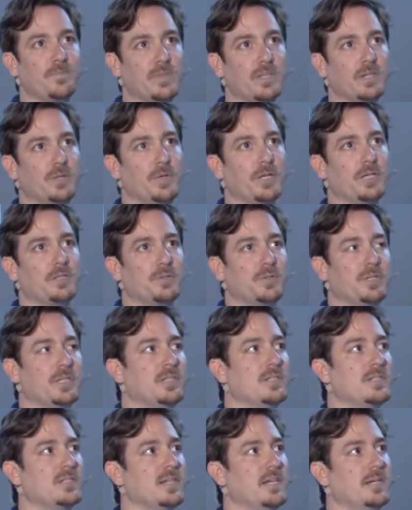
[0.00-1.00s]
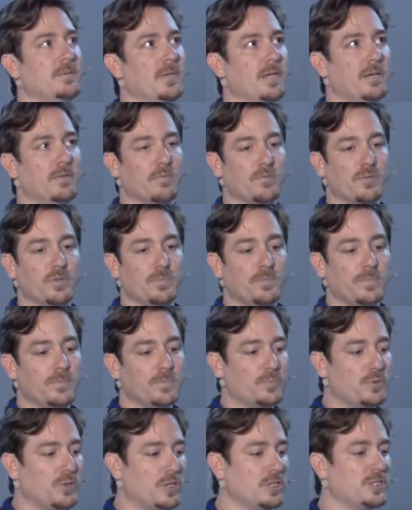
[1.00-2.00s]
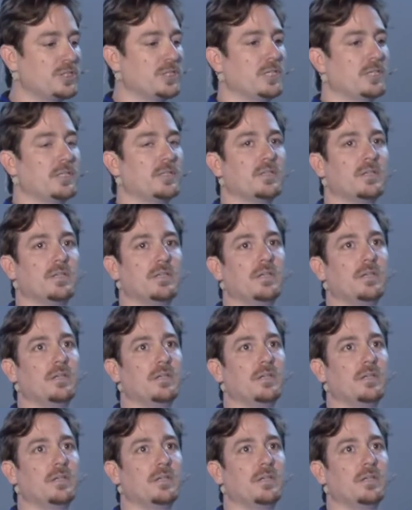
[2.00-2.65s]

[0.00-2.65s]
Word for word: directory in the same name of the project.